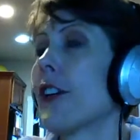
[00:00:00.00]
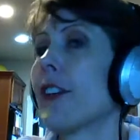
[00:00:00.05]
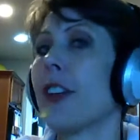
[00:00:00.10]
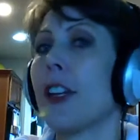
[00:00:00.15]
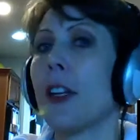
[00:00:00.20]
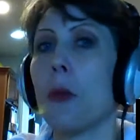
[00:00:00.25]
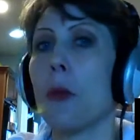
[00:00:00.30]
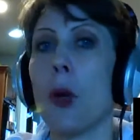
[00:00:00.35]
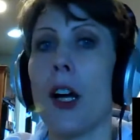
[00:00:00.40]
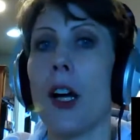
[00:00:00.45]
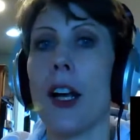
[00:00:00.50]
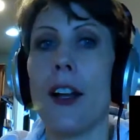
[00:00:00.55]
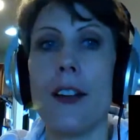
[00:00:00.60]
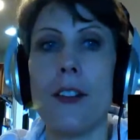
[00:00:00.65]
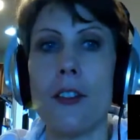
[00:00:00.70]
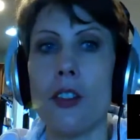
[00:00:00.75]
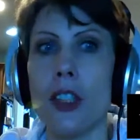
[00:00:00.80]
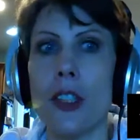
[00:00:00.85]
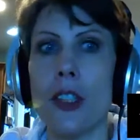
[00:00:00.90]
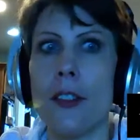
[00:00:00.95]
than what
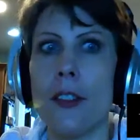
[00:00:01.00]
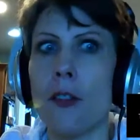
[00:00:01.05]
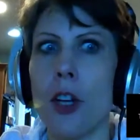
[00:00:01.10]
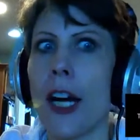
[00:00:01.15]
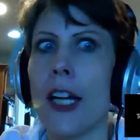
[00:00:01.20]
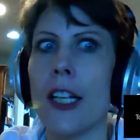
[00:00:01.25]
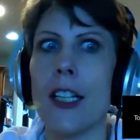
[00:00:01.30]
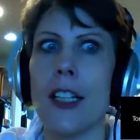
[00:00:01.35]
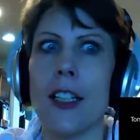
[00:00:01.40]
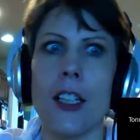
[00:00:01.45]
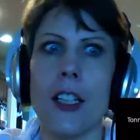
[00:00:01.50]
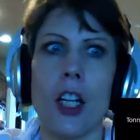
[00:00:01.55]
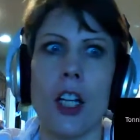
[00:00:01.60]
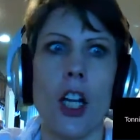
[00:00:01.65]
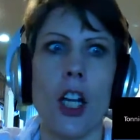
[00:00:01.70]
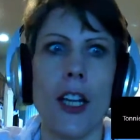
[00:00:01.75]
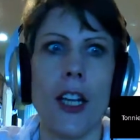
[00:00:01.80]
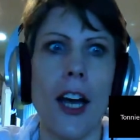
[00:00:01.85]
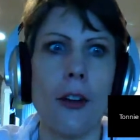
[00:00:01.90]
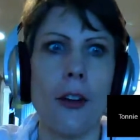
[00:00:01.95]
just writing it all
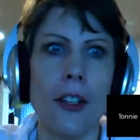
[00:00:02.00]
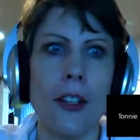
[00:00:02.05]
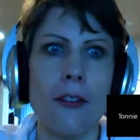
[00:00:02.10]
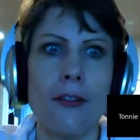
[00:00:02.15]
out and